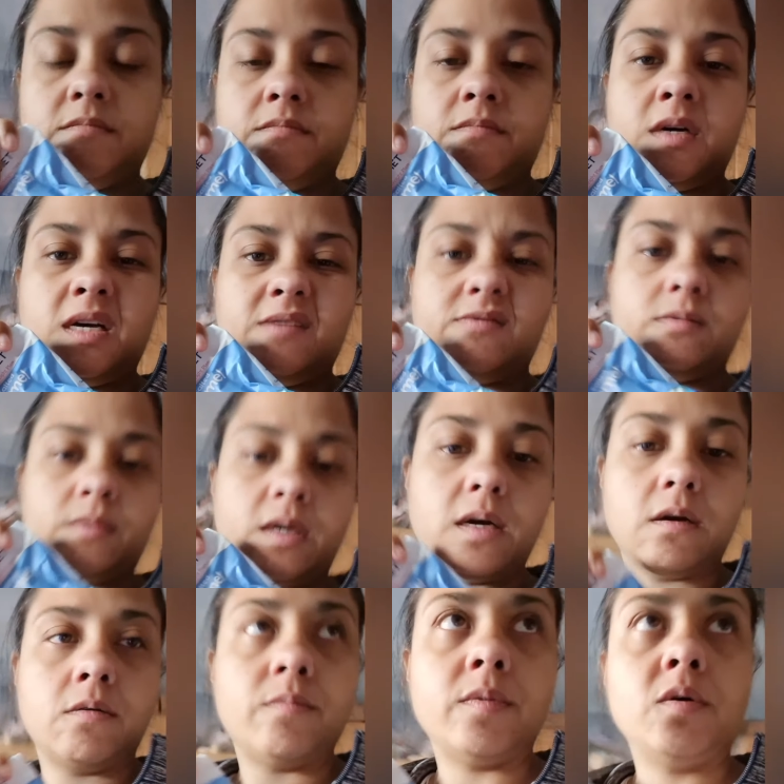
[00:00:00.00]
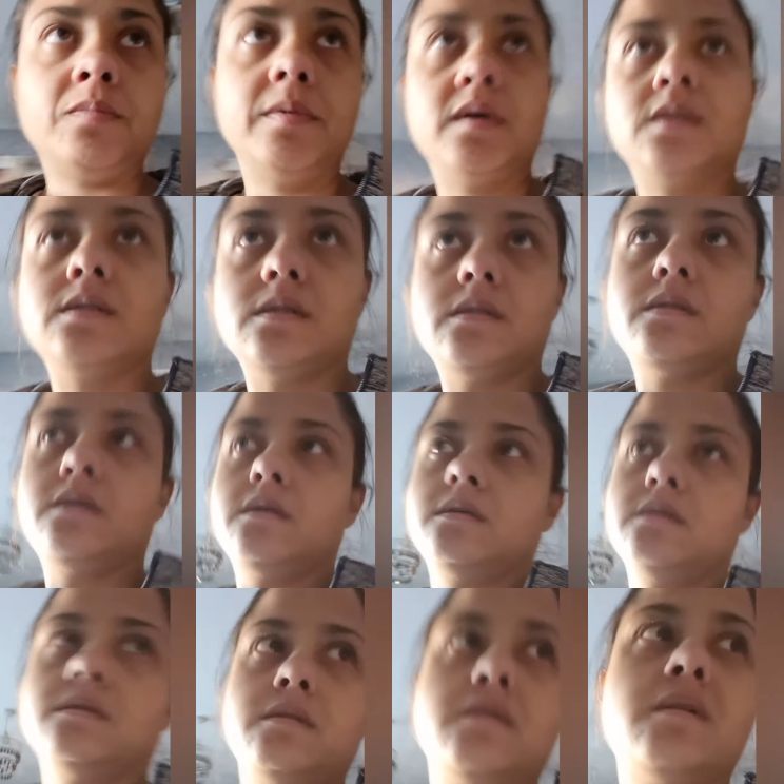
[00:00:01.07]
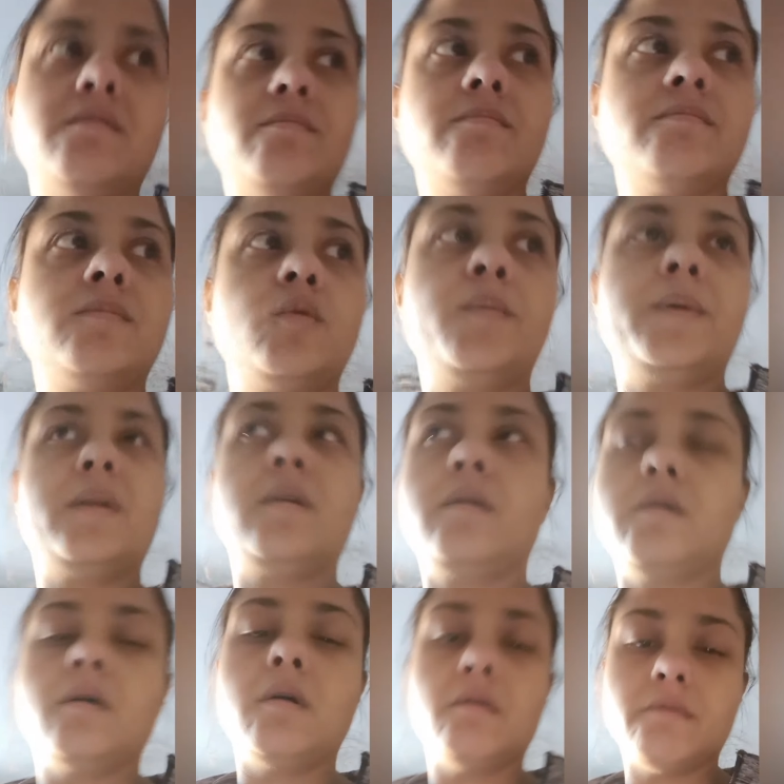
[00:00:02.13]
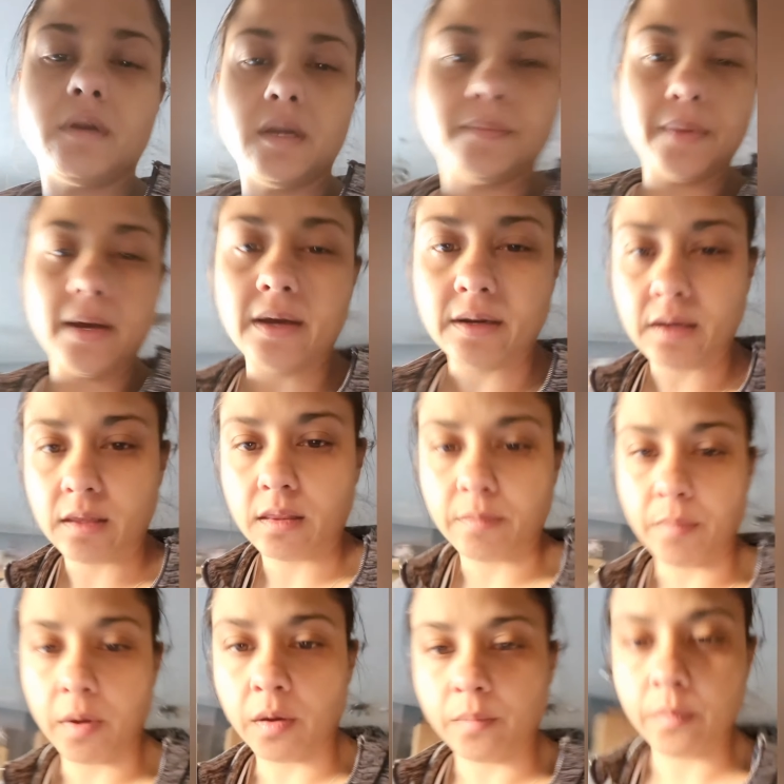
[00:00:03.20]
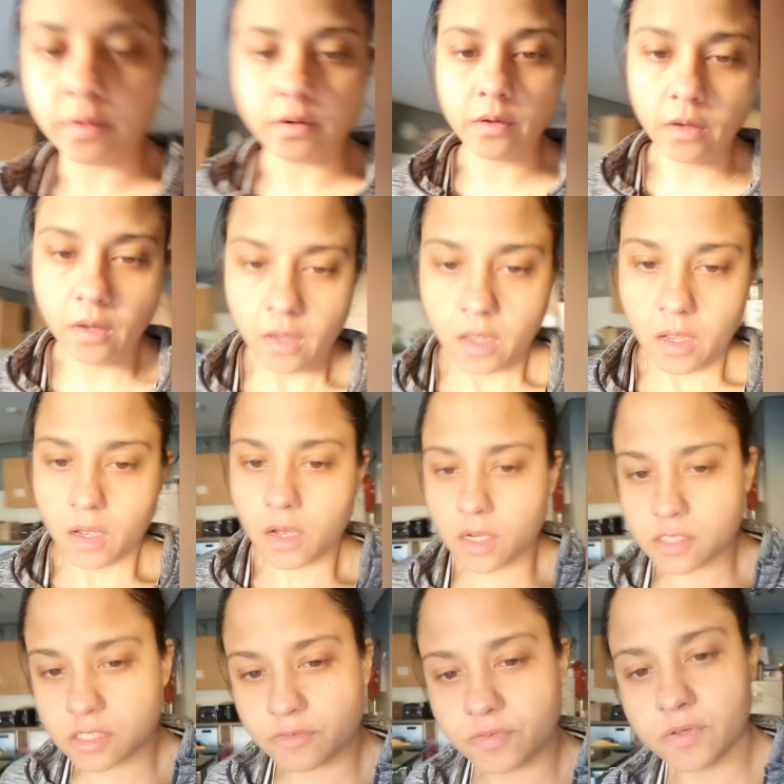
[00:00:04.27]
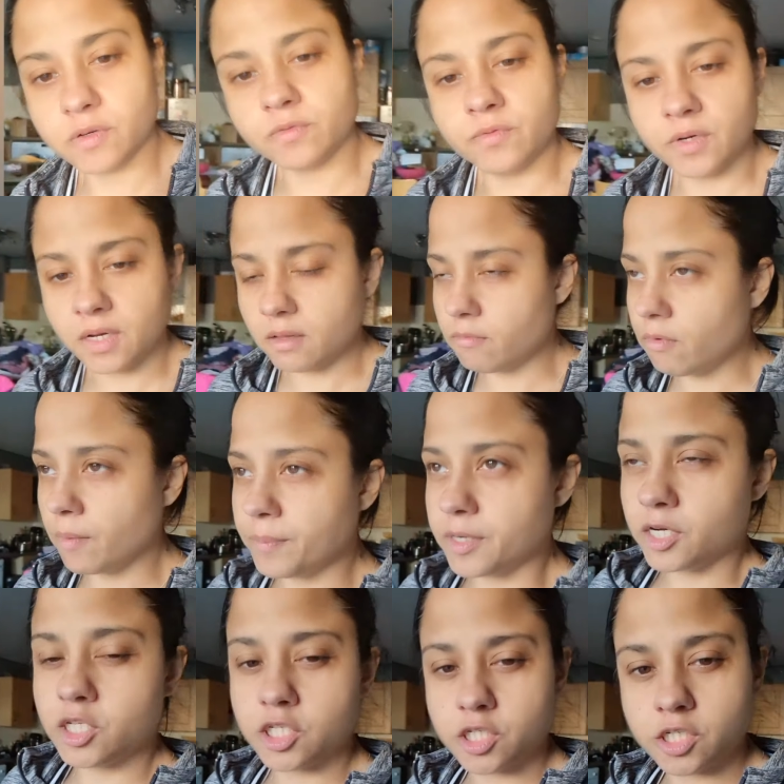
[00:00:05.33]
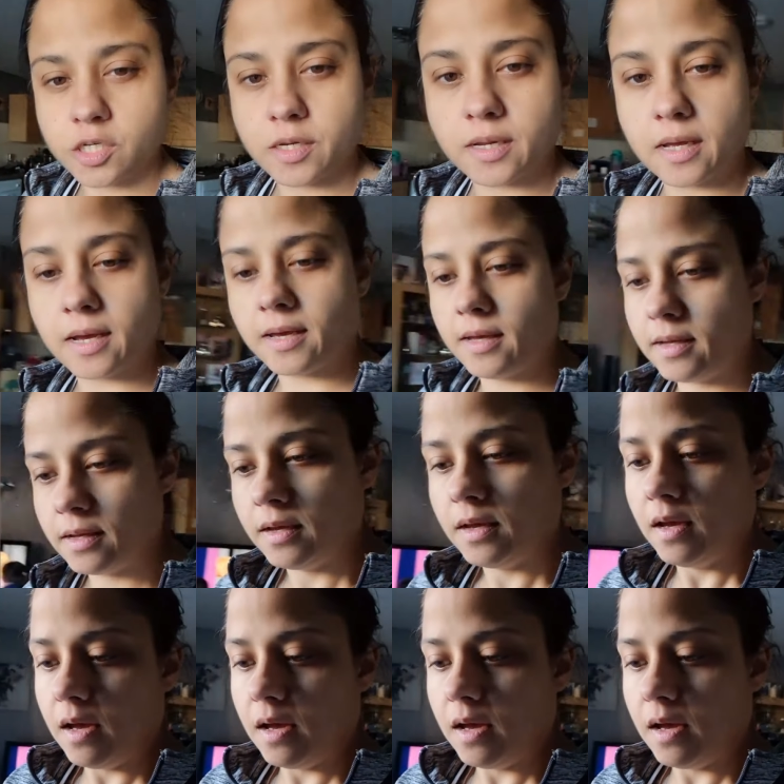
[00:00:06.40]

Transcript: Might have some caramel bites. I'm in an R-ing about it at the moment. I just feel really rubbish today.